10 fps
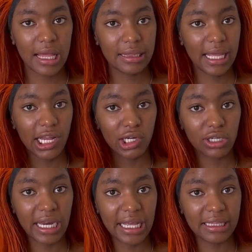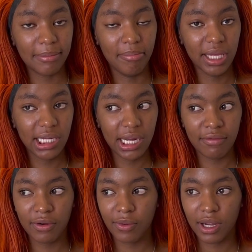they look like the bin
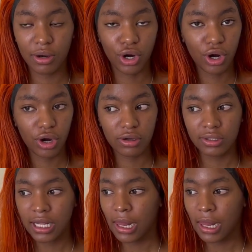everywhere, girl.